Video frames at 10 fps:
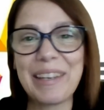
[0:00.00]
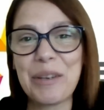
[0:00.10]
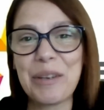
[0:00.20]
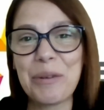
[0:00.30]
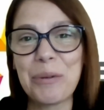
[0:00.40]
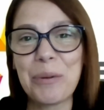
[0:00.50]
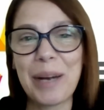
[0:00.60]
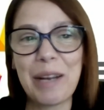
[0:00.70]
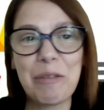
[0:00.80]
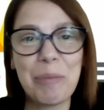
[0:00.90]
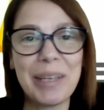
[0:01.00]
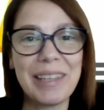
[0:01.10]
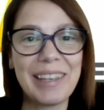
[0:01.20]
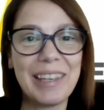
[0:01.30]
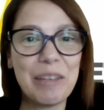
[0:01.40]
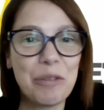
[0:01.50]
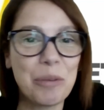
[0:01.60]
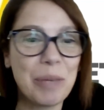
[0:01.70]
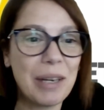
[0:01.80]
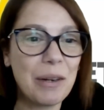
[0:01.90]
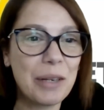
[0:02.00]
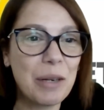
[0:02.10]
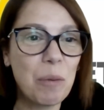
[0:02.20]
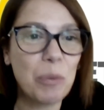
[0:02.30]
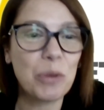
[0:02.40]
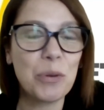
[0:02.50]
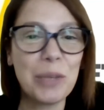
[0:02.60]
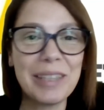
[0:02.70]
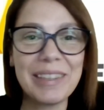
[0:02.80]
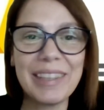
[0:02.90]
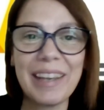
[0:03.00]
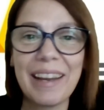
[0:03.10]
You have been really, for me, a learning opportunity.